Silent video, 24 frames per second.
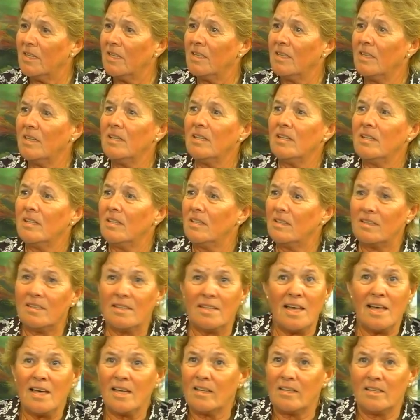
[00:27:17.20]
mm-hmm.
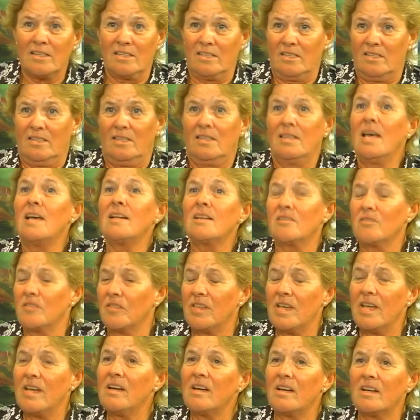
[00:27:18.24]
that that are
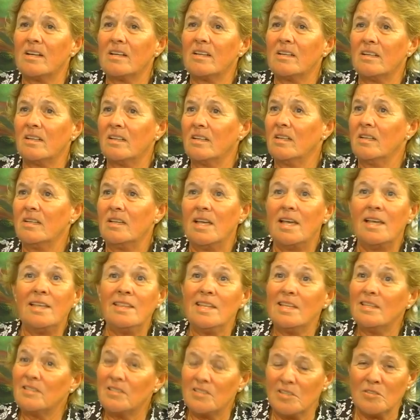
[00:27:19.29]
there and
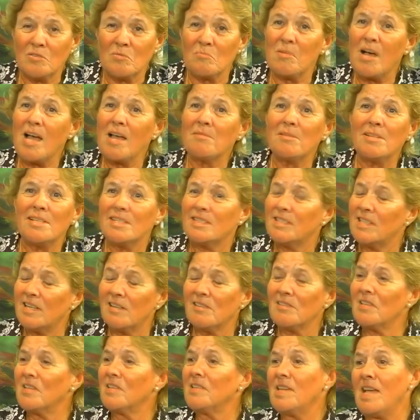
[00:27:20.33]
it's in the Bible that
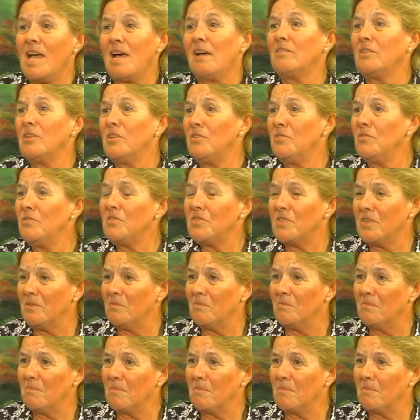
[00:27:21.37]
tells us how to use them.